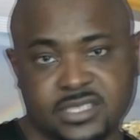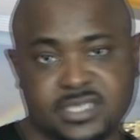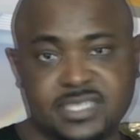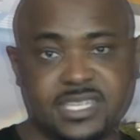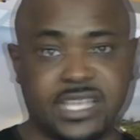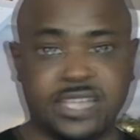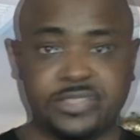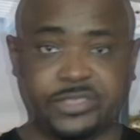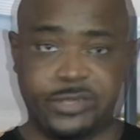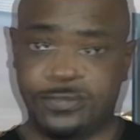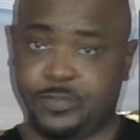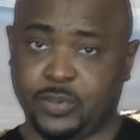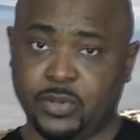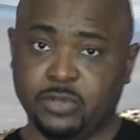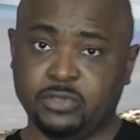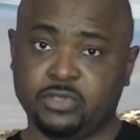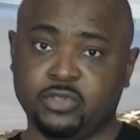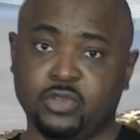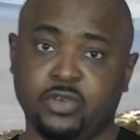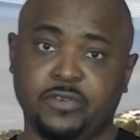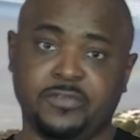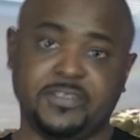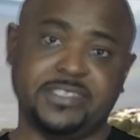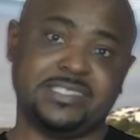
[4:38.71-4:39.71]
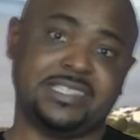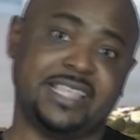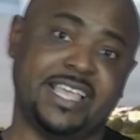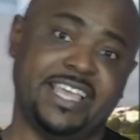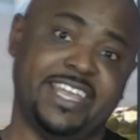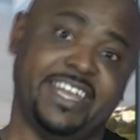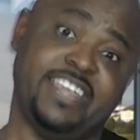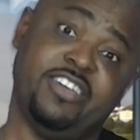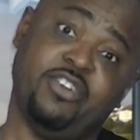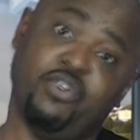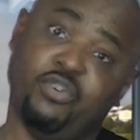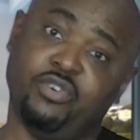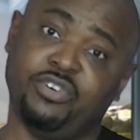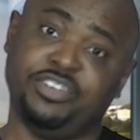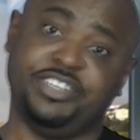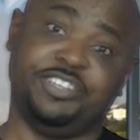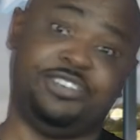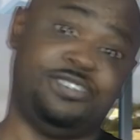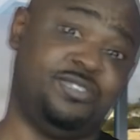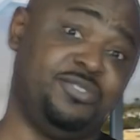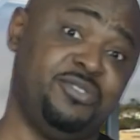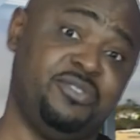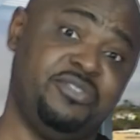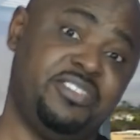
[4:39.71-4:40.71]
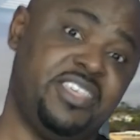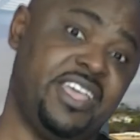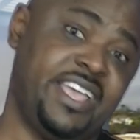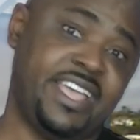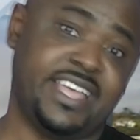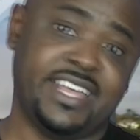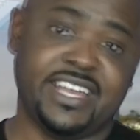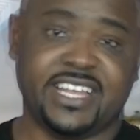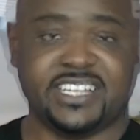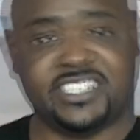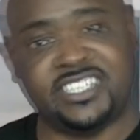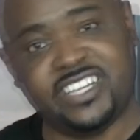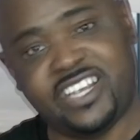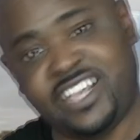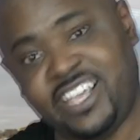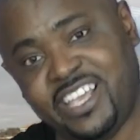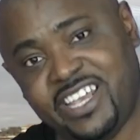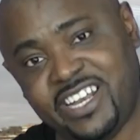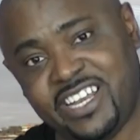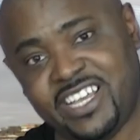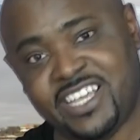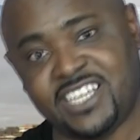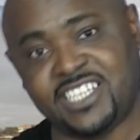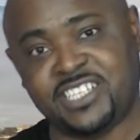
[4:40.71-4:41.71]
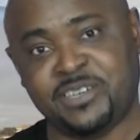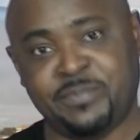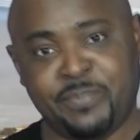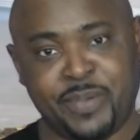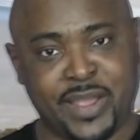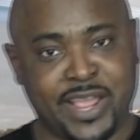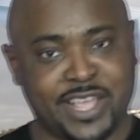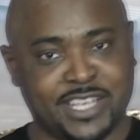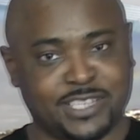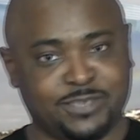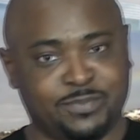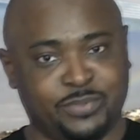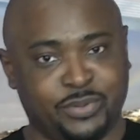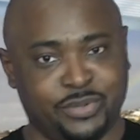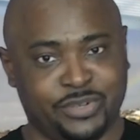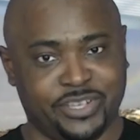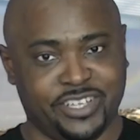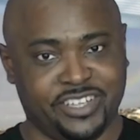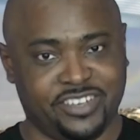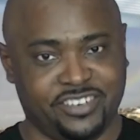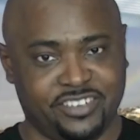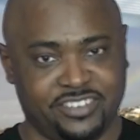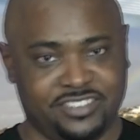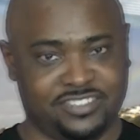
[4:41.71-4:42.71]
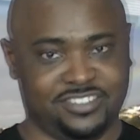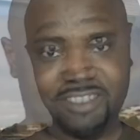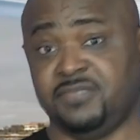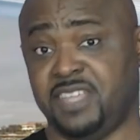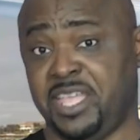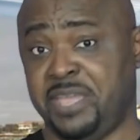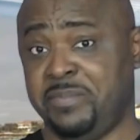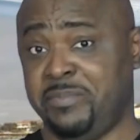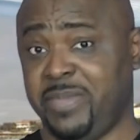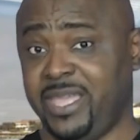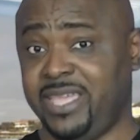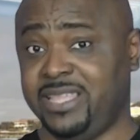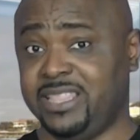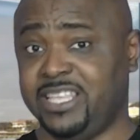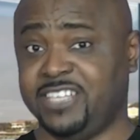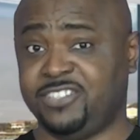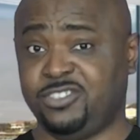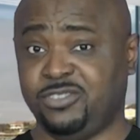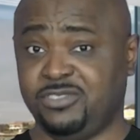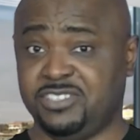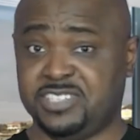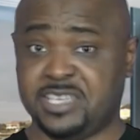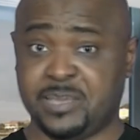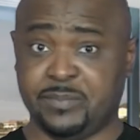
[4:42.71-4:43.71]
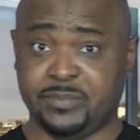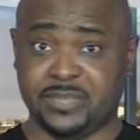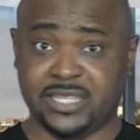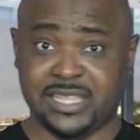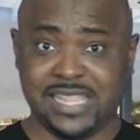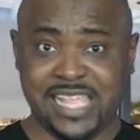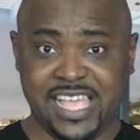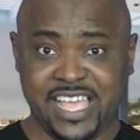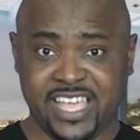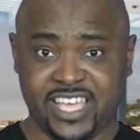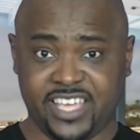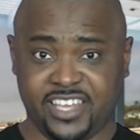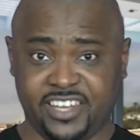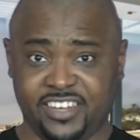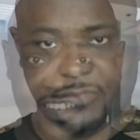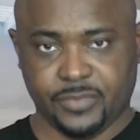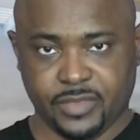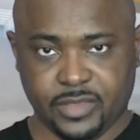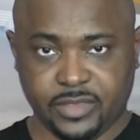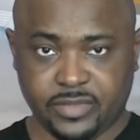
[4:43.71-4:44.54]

Tell the post office lady or the dude there that you're here to get your passport. They may let you skip the line.